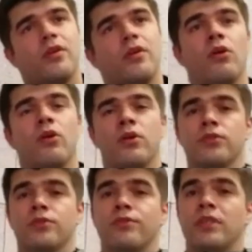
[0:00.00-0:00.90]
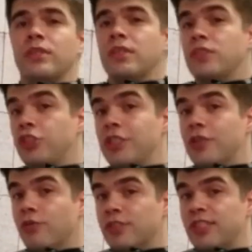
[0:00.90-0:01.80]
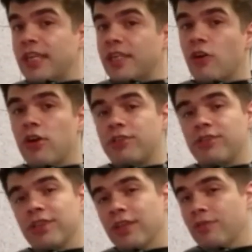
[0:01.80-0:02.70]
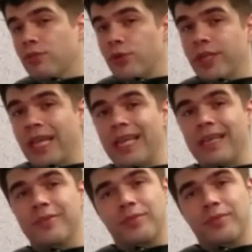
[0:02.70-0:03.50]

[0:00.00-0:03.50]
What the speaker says: on the G of a second octave or A,